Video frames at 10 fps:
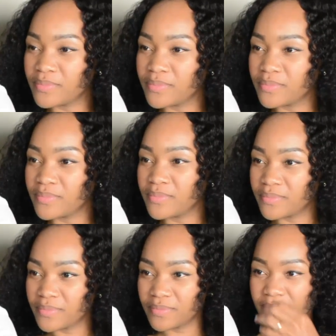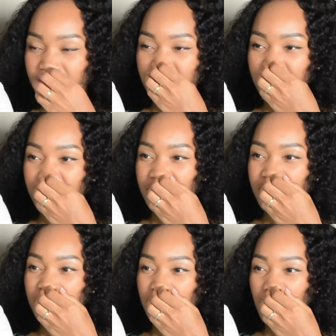
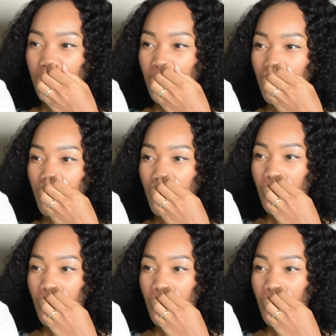[no speech]